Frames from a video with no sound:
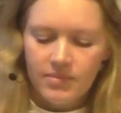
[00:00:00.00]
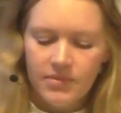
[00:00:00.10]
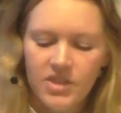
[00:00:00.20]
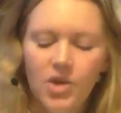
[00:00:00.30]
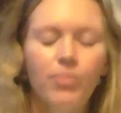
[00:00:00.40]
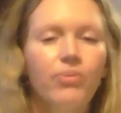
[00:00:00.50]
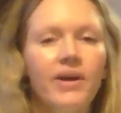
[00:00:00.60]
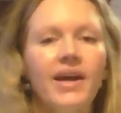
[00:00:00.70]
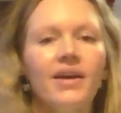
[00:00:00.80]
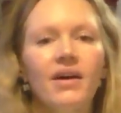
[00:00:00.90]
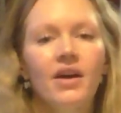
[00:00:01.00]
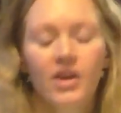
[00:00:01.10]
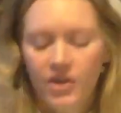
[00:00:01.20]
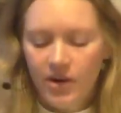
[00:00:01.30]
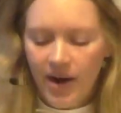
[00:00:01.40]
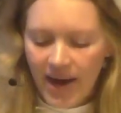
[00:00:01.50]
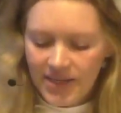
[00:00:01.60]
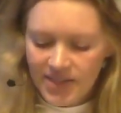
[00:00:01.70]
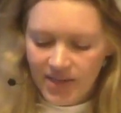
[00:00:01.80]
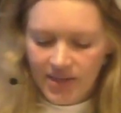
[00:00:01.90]
So bring your
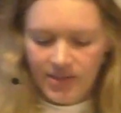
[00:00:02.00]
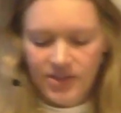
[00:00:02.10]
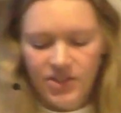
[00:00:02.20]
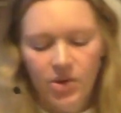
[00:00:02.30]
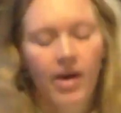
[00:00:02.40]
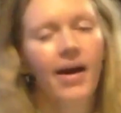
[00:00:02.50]
ideas to our